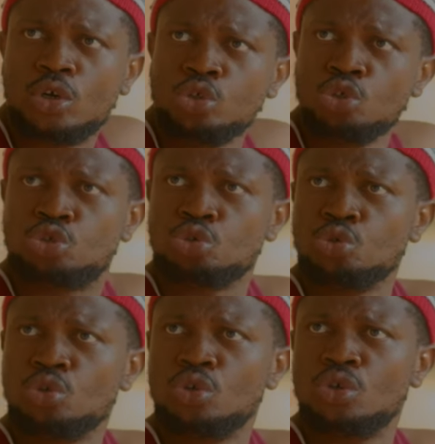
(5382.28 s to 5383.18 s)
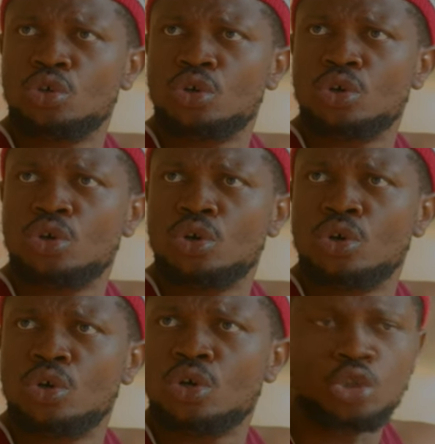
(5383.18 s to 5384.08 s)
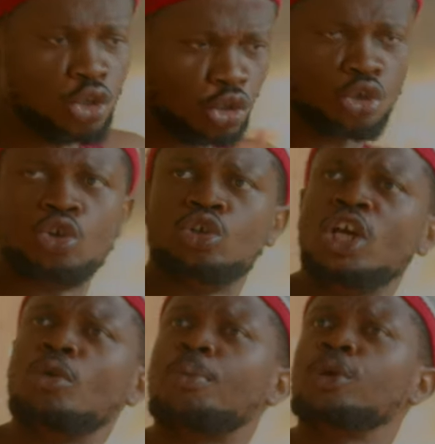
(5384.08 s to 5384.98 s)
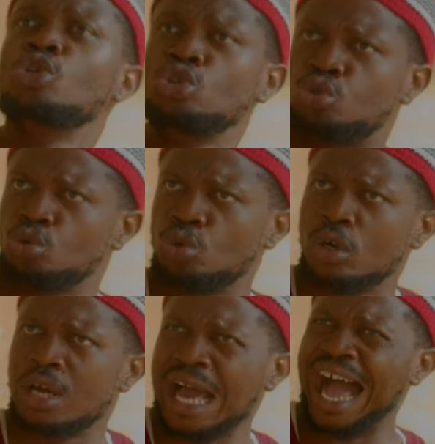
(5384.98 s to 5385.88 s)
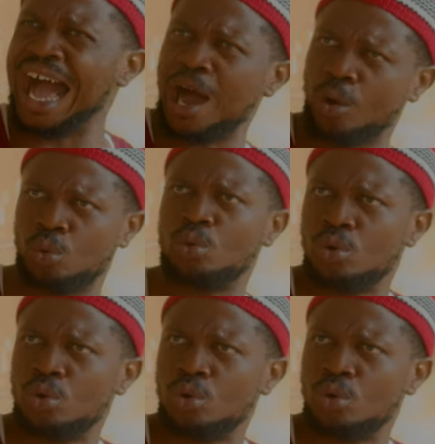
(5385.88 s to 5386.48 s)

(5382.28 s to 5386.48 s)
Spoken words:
You too? No. Yellow Papa, you too? How?